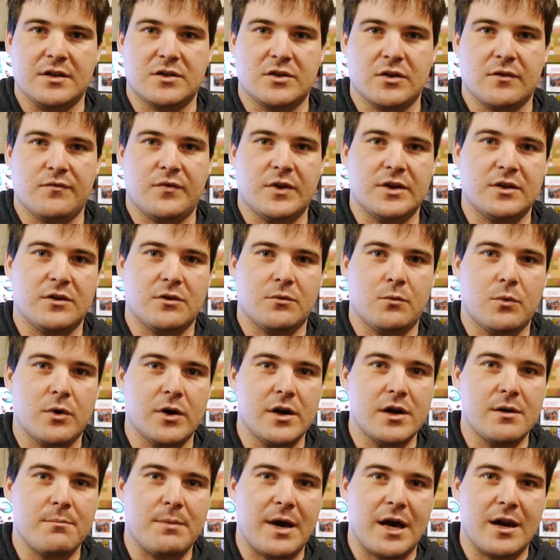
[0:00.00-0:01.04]
So if you're
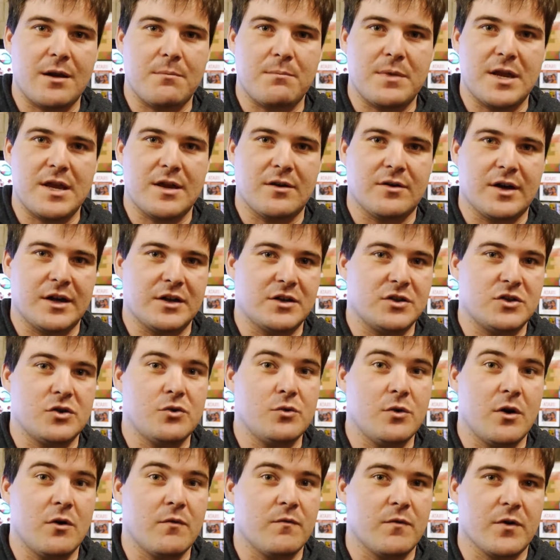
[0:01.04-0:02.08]
worried about it being like
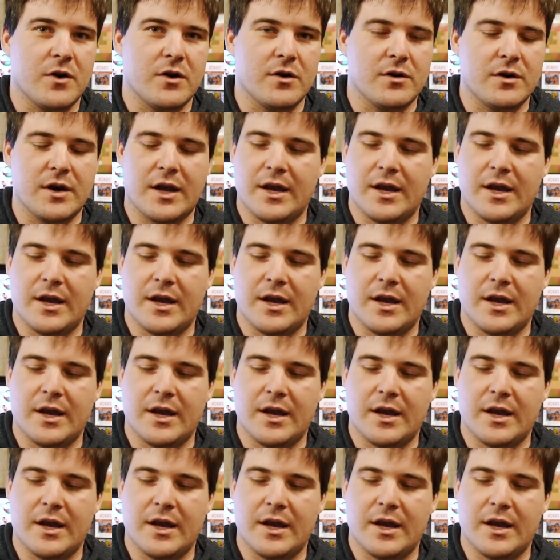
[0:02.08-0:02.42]
too overt